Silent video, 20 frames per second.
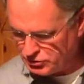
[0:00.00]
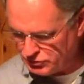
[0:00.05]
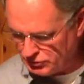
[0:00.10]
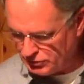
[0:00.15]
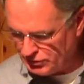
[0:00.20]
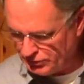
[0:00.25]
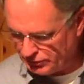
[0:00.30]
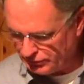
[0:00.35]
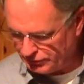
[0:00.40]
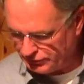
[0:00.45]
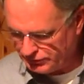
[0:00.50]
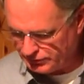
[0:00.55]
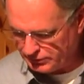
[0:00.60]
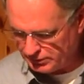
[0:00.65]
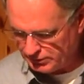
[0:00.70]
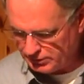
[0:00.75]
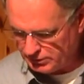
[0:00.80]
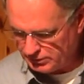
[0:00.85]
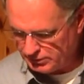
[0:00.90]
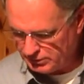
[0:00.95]
in truth.
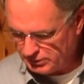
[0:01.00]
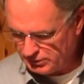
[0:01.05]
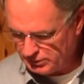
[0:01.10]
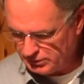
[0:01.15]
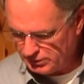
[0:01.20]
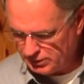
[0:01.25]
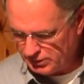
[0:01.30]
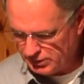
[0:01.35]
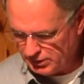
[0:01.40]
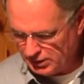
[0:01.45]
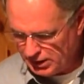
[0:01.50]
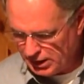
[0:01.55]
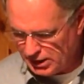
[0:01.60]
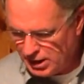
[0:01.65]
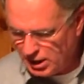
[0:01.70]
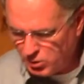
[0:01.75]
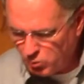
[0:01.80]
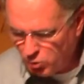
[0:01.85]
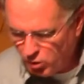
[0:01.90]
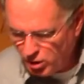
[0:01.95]
In
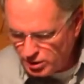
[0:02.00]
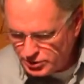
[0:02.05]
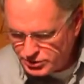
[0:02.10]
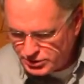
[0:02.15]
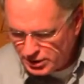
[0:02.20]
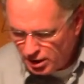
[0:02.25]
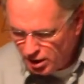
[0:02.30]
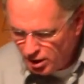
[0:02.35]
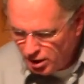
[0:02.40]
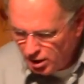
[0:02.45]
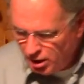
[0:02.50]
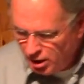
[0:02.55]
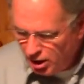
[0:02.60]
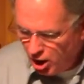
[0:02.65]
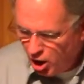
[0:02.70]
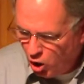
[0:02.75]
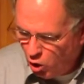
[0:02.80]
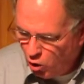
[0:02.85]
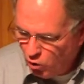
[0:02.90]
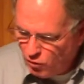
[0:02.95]
other words,
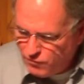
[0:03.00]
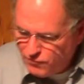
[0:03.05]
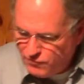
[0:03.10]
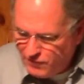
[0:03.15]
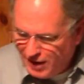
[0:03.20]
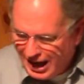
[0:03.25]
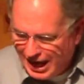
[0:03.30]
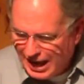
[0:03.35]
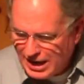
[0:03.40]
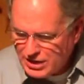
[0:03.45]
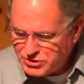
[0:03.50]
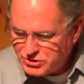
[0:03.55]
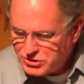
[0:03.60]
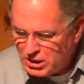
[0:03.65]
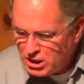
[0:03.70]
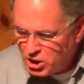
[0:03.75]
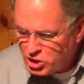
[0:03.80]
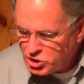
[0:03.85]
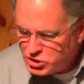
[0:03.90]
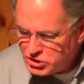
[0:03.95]
hold fast
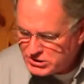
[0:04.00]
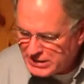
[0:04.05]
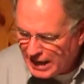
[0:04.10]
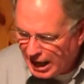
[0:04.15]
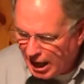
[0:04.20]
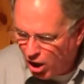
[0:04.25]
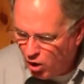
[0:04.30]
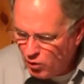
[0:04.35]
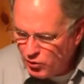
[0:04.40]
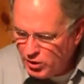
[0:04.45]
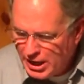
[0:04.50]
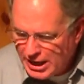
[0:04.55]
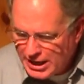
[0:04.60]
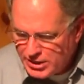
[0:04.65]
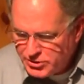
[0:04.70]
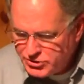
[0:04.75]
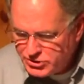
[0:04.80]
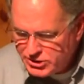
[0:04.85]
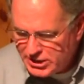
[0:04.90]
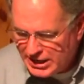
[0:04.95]
sound
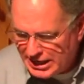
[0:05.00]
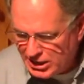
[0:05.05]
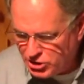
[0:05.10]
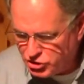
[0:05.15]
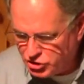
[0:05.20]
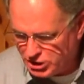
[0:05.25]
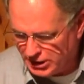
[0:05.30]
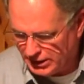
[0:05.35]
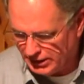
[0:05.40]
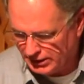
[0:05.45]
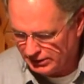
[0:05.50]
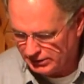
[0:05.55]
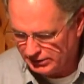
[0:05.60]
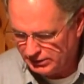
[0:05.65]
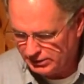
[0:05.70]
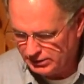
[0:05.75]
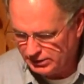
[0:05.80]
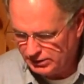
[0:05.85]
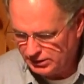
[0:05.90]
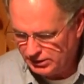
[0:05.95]
teaching.
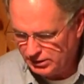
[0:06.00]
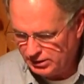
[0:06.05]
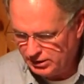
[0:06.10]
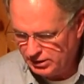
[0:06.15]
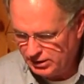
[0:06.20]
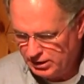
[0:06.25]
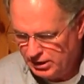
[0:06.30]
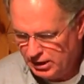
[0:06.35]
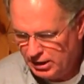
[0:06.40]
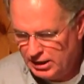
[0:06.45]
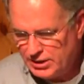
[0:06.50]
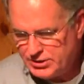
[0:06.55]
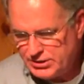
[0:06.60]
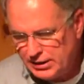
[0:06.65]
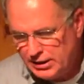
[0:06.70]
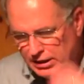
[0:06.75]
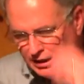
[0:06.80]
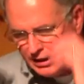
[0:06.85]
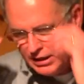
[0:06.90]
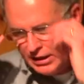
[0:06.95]

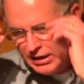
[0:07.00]
Listen,